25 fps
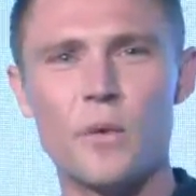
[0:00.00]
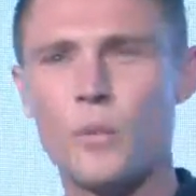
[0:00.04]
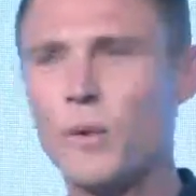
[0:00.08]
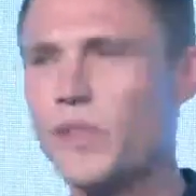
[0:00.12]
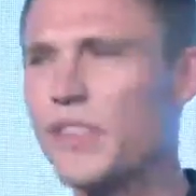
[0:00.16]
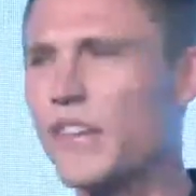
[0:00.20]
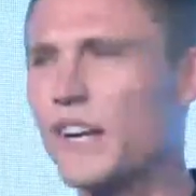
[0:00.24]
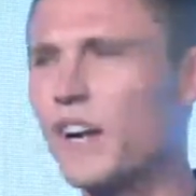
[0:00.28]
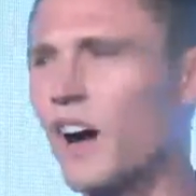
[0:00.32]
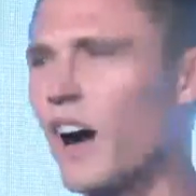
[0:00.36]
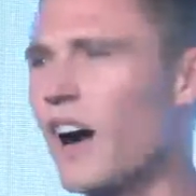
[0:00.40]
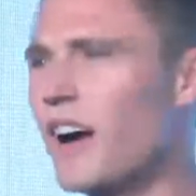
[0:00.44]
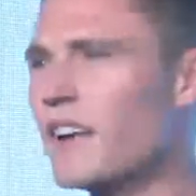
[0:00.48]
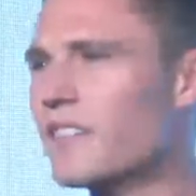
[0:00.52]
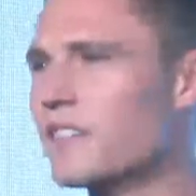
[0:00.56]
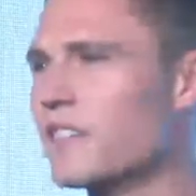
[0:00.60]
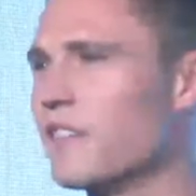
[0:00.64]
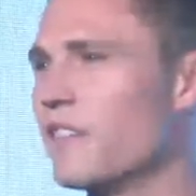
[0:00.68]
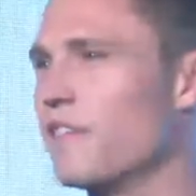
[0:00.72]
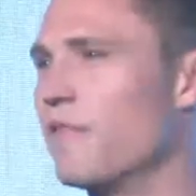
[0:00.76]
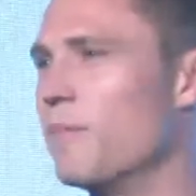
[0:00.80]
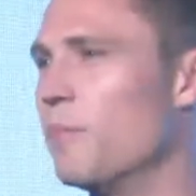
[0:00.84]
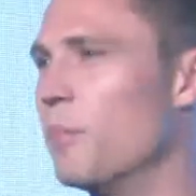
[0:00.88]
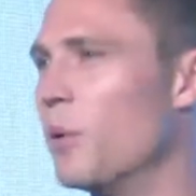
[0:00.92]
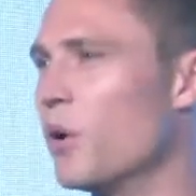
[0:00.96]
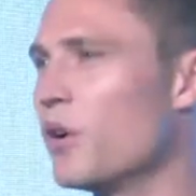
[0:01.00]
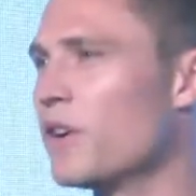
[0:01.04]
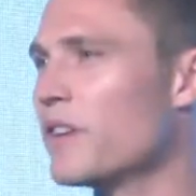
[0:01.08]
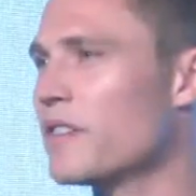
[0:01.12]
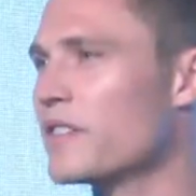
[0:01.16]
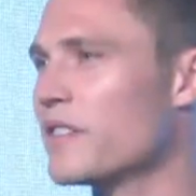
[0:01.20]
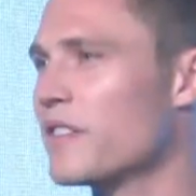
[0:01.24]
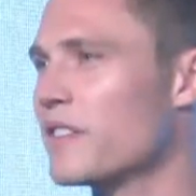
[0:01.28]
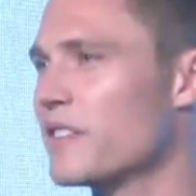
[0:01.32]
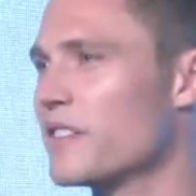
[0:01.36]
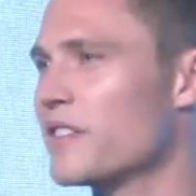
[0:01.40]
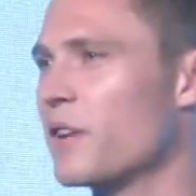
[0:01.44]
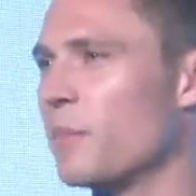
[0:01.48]
With the cost of
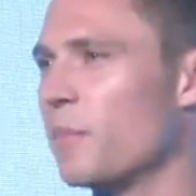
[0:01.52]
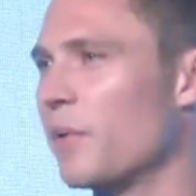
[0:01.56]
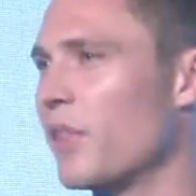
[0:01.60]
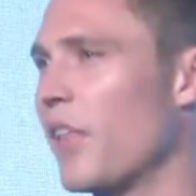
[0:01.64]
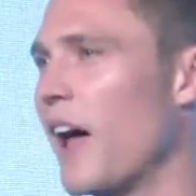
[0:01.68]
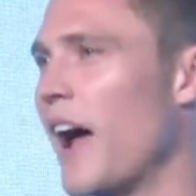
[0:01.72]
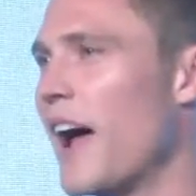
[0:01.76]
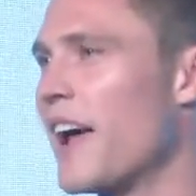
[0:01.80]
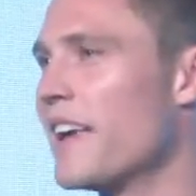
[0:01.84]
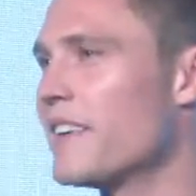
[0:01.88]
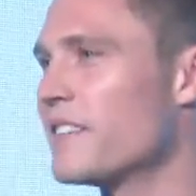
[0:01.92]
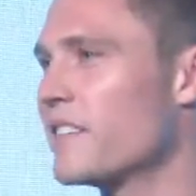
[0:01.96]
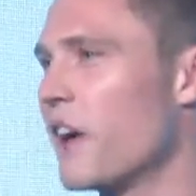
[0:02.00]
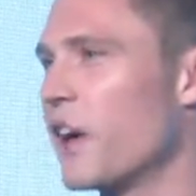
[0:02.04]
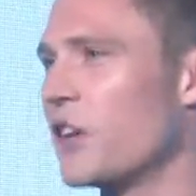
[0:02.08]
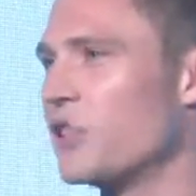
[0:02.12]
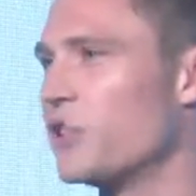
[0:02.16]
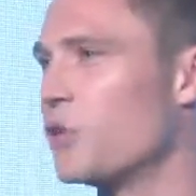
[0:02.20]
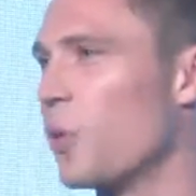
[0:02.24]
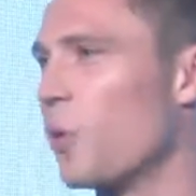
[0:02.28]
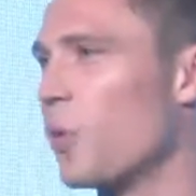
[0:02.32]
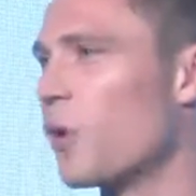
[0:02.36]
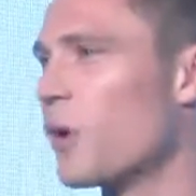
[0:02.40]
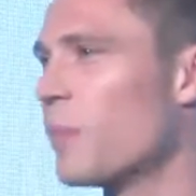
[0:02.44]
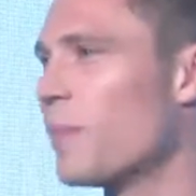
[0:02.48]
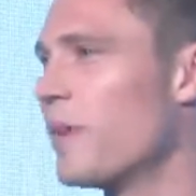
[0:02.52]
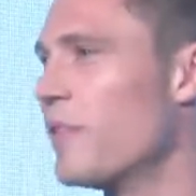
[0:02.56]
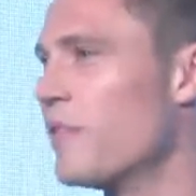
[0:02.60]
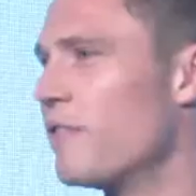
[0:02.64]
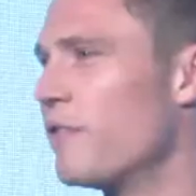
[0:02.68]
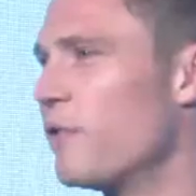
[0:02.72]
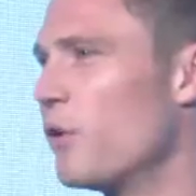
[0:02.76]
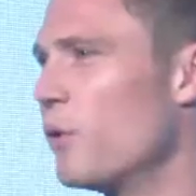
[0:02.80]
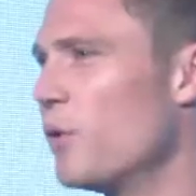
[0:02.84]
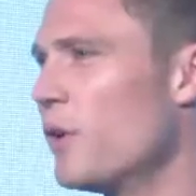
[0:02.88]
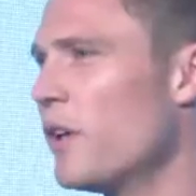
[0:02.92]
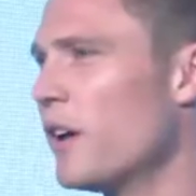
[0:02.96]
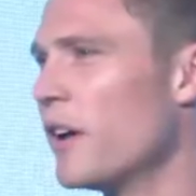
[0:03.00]
books, supplies, a dorm, and
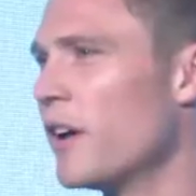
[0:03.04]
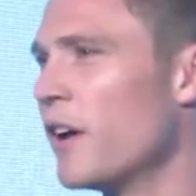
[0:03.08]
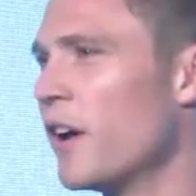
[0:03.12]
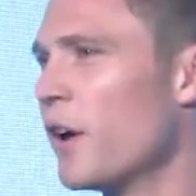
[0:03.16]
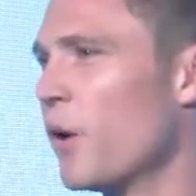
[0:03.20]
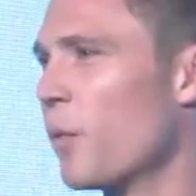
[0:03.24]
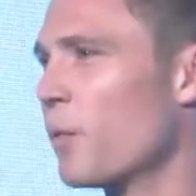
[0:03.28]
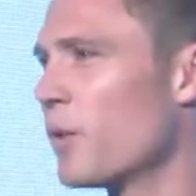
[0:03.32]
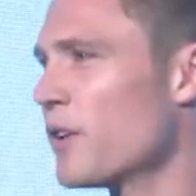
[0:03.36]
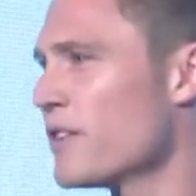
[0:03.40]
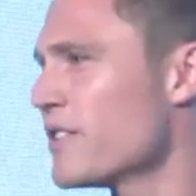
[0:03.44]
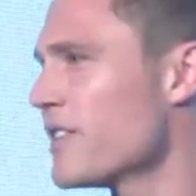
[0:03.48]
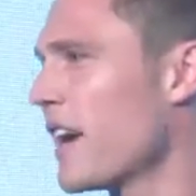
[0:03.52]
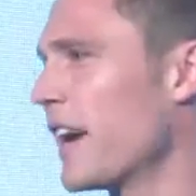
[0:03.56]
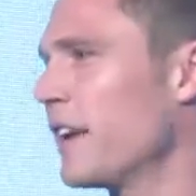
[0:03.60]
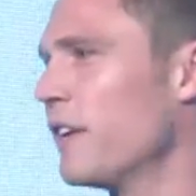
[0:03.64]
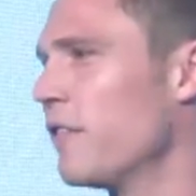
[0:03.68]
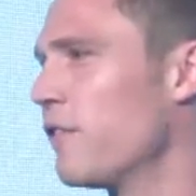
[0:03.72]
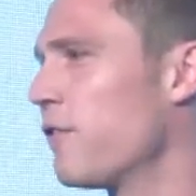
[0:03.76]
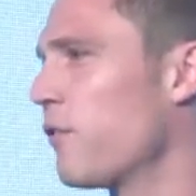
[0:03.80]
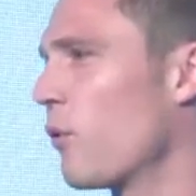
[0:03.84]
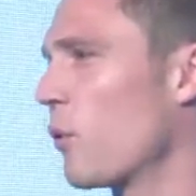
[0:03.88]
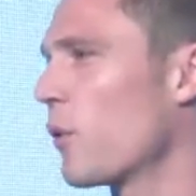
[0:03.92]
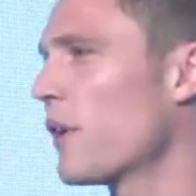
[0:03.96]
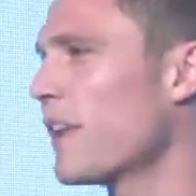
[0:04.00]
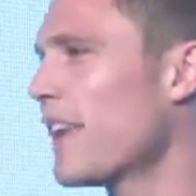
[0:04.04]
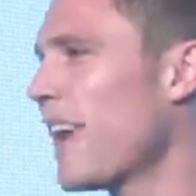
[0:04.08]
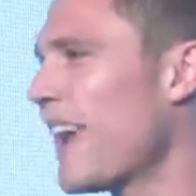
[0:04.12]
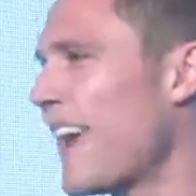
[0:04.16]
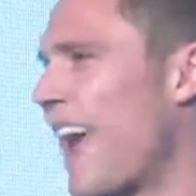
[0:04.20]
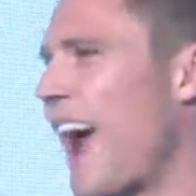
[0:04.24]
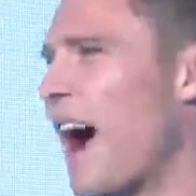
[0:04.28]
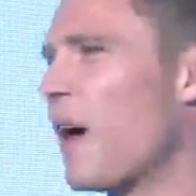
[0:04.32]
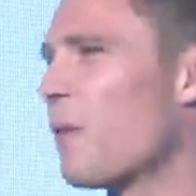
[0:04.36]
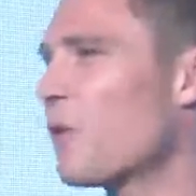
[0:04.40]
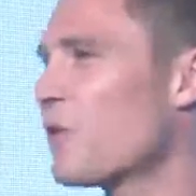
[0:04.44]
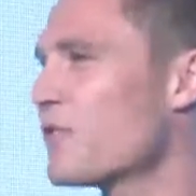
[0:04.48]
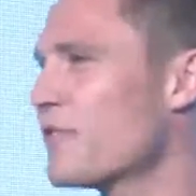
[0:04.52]
food, we're assigned 48
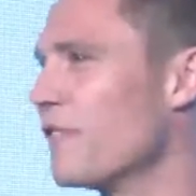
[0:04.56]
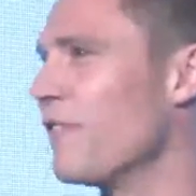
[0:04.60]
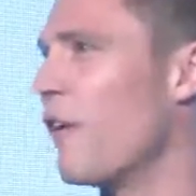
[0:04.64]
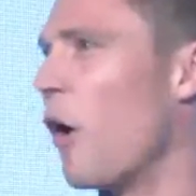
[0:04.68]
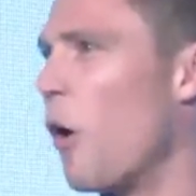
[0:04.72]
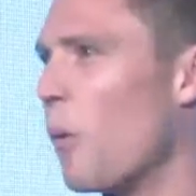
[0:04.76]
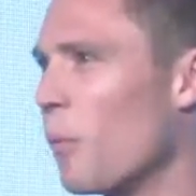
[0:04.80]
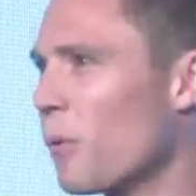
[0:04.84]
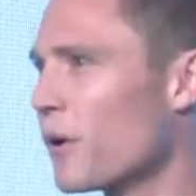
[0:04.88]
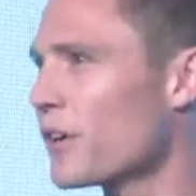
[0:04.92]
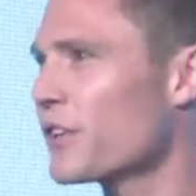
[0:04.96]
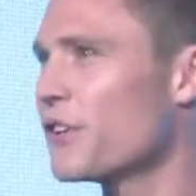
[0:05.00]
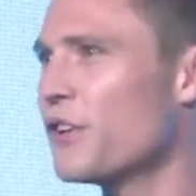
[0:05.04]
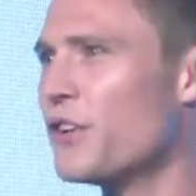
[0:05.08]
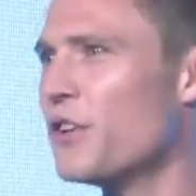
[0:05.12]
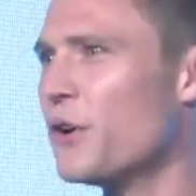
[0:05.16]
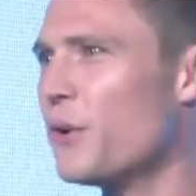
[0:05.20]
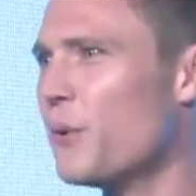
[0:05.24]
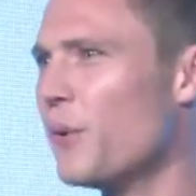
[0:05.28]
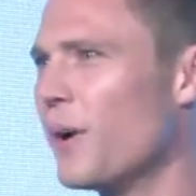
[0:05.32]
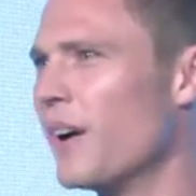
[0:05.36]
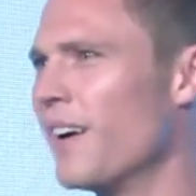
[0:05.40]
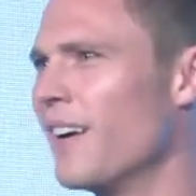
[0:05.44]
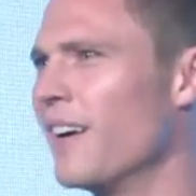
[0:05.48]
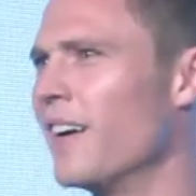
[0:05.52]
hours of homework to do?